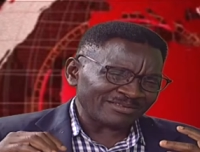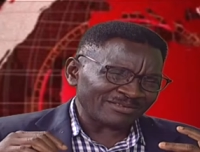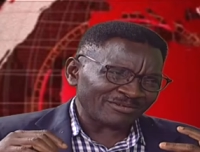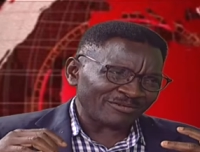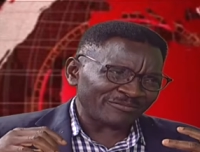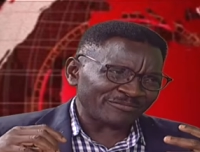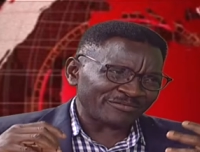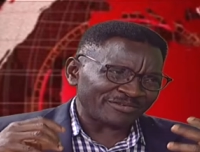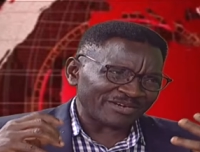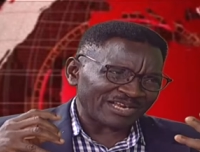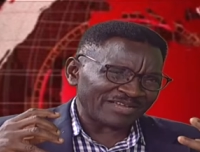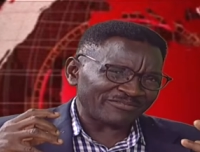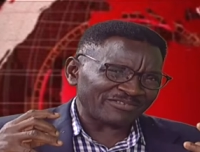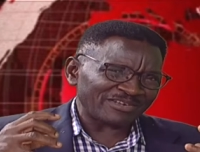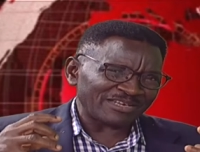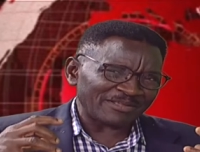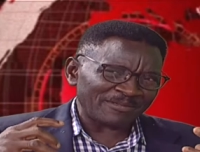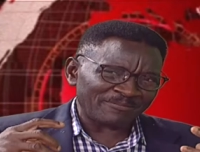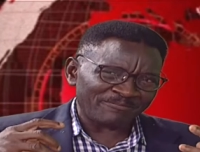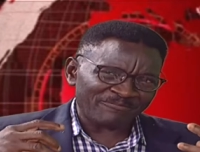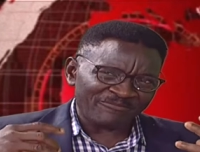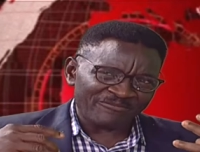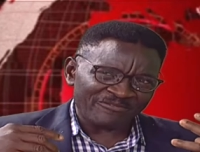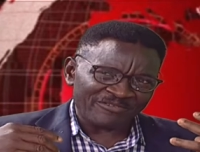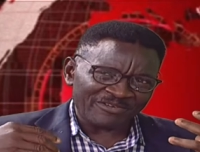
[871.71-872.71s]
of driving a
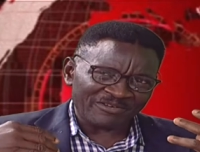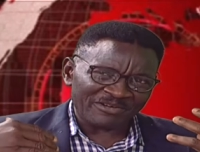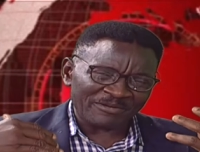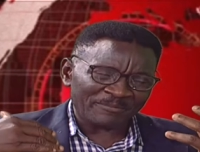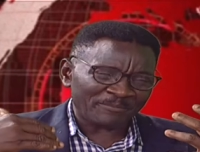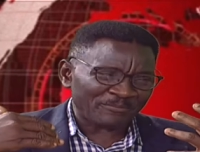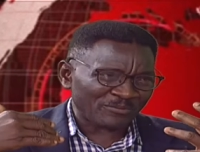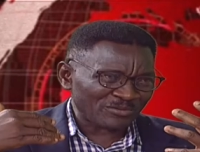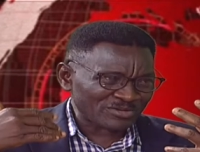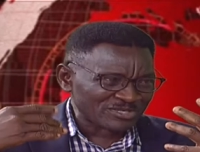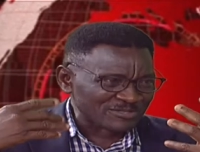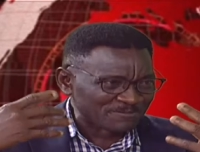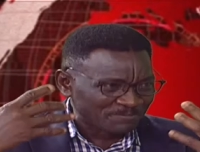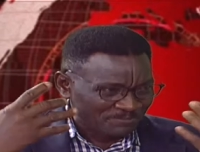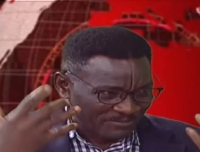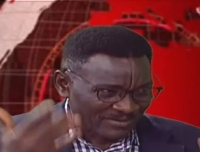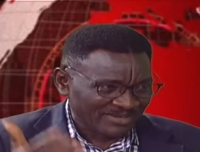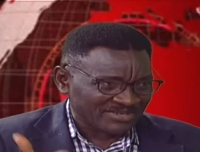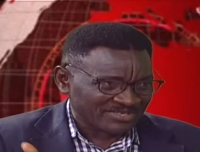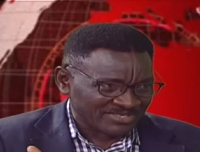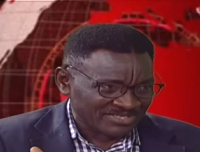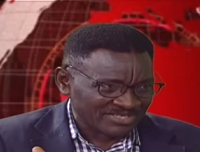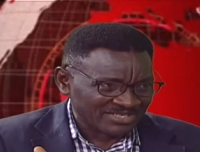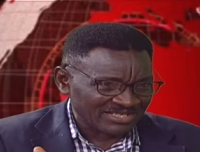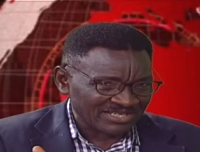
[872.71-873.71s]
very
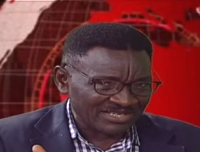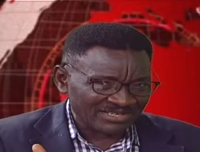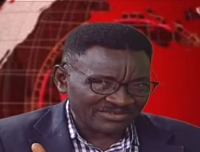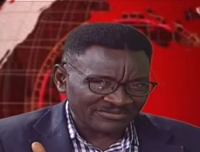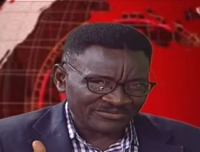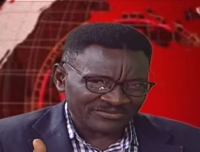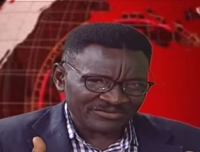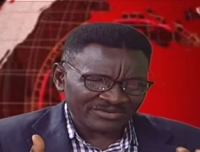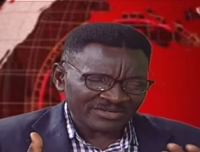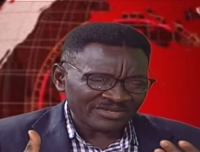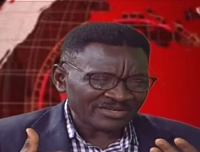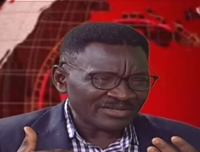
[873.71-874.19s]
prospective